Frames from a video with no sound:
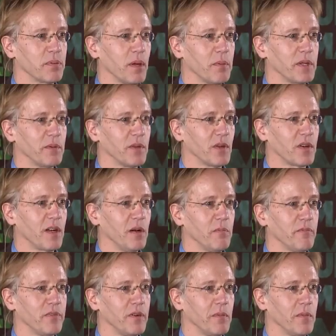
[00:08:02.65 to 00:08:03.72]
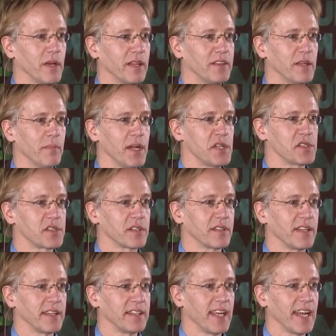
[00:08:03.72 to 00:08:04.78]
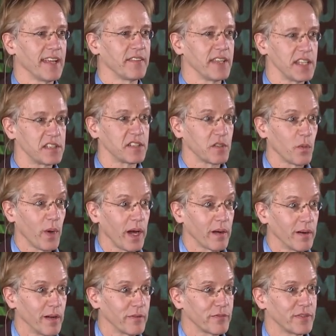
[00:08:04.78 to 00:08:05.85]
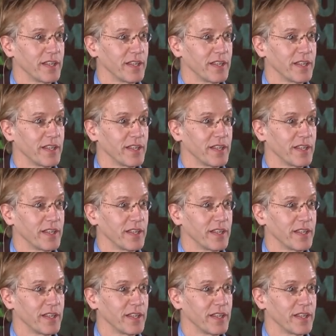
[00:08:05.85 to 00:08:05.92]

probably will come from a dimension that the ant isn't aware of.